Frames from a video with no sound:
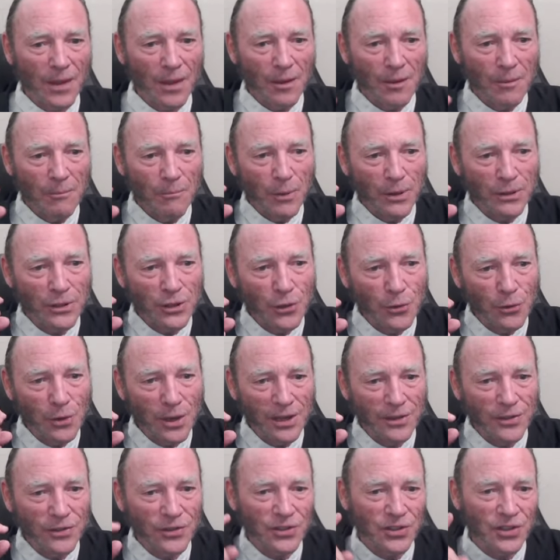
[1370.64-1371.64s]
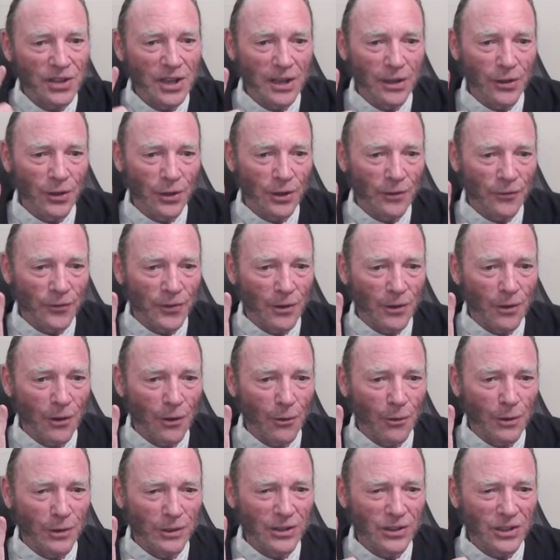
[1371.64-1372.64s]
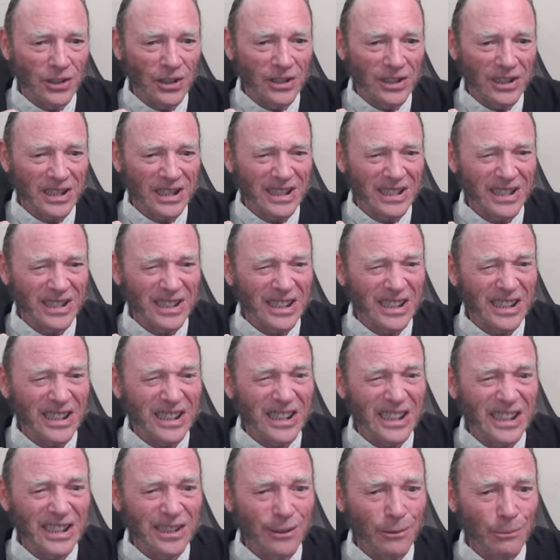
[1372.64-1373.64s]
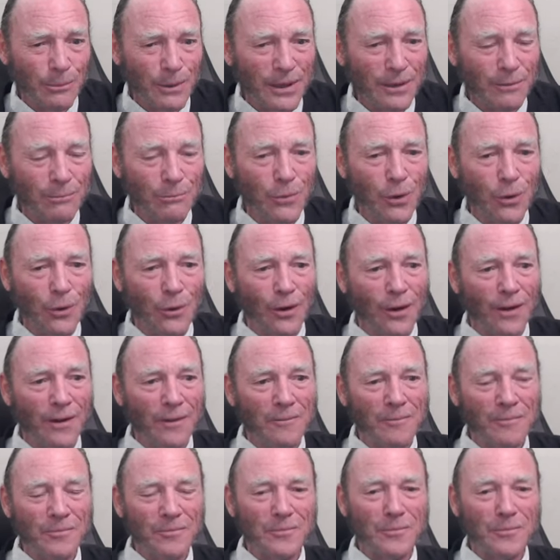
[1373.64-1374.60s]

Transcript: But you can see that if you go just a little bit more,